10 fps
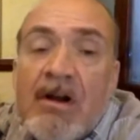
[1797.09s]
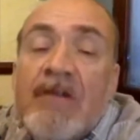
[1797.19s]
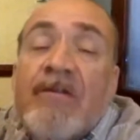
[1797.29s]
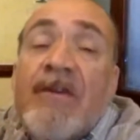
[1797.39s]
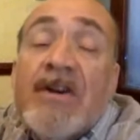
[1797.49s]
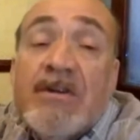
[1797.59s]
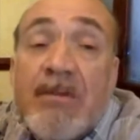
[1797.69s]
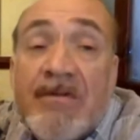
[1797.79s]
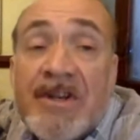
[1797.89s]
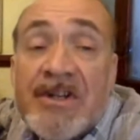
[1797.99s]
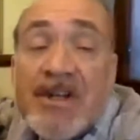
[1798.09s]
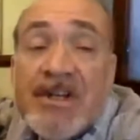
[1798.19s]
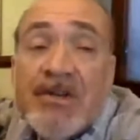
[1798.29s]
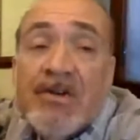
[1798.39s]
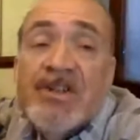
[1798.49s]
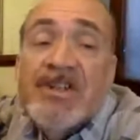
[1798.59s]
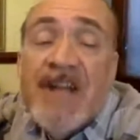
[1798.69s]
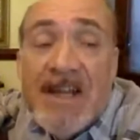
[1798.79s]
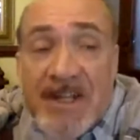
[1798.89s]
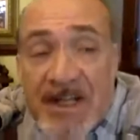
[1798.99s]
if the factory method is not
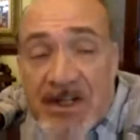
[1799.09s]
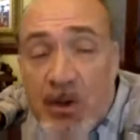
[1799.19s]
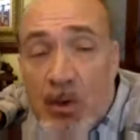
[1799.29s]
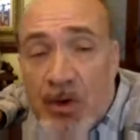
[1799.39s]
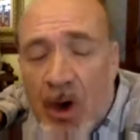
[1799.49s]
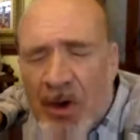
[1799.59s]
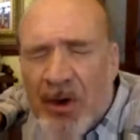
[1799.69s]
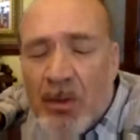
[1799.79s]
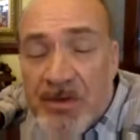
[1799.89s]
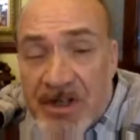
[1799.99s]
static, it's called on an object.